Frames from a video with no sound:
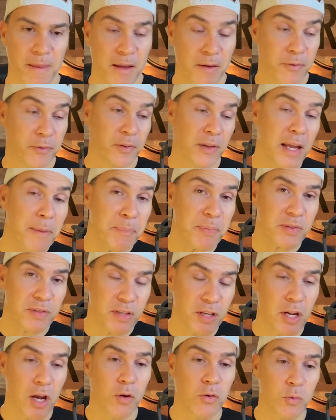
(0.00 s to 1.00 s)
Flips,
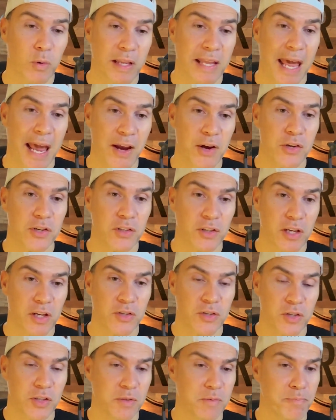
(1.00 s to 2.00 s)
to occasionally
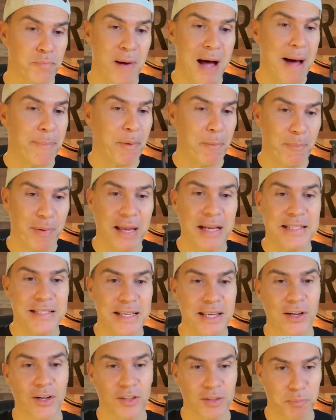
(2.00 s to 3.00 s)
just pop a big
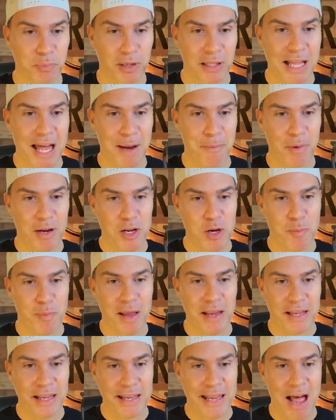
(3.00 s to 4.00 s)
deal and put a lot of money in your
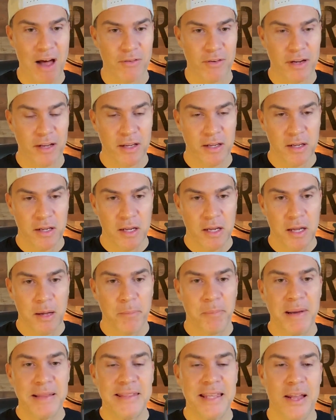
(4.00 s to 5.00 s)
bank account.
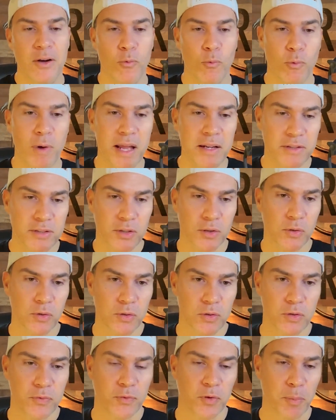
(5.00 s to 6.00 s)
But then
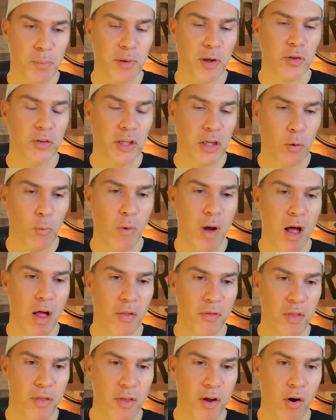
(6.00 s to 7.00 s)
rentals for building
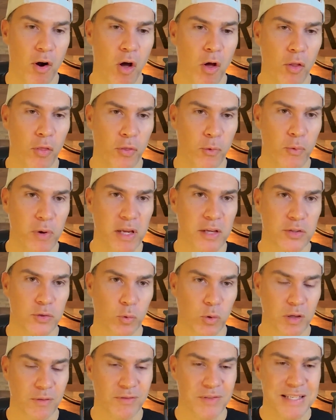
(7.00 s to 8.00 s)
wealth. And they're all 3
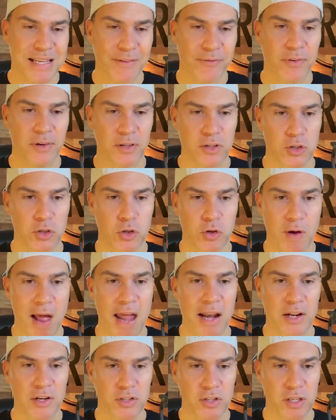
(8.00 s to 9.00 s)
sort of different
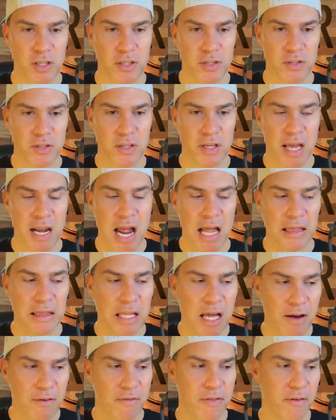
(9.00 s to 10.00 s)
strategies. And I
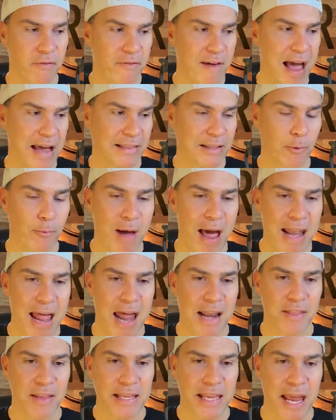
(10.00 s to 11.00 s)
love the fact that right
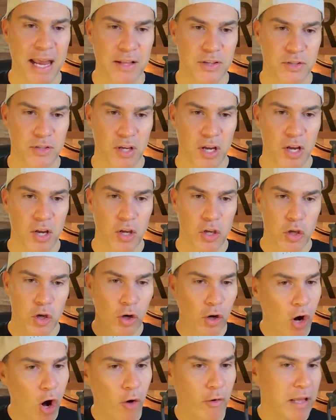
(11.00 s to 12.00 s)
out of the gates,
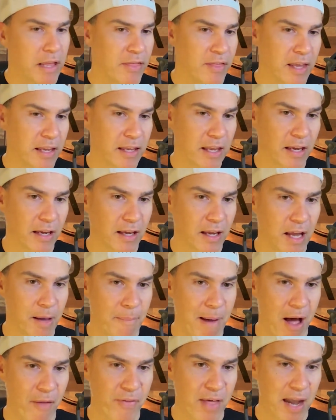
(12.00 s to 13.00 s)
you're already thinking
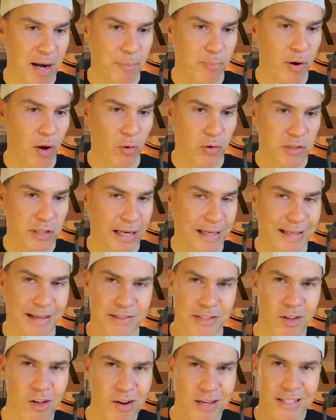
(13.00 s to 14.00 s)
about that approach. Like,
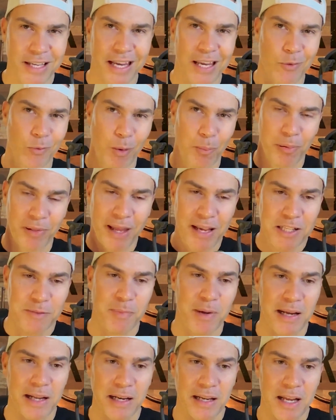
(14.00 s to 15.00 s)
as long as I can replace
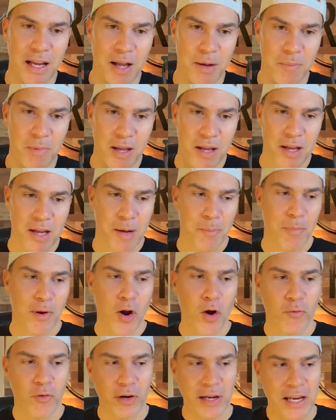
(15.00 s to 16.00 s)
my income,
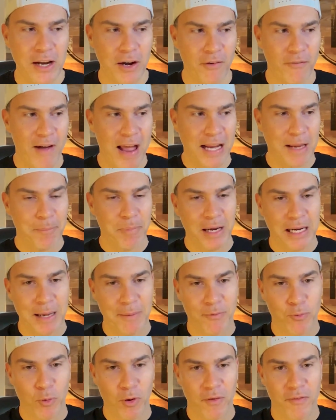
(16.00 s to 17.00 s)
but over here, if I can pick
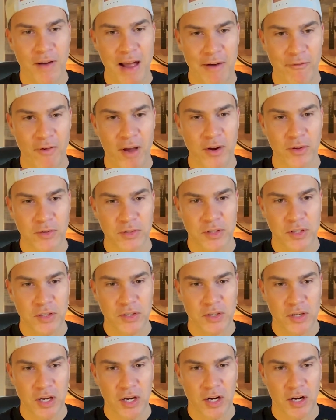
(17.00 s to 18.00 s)
up 4 or 5 rentals
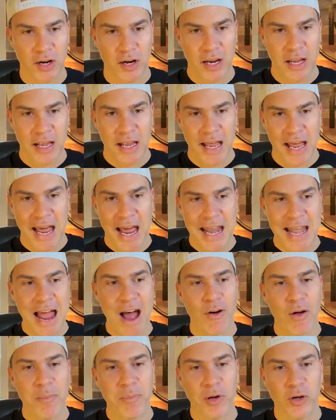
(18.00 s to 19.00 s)
this year, and
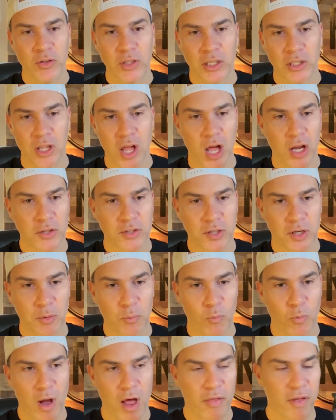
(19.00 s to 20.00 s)
now I'm building
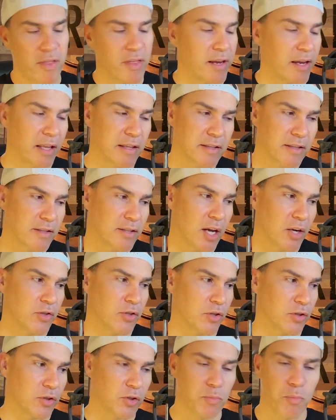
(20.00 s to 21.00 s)
long-term wealth, I think it's such
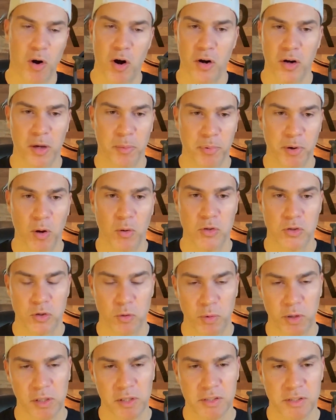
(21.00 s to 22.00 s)
a smart approach
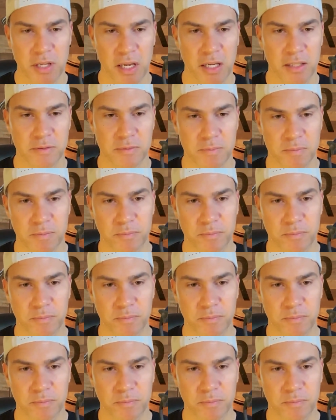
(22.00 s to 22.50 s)
to real estate.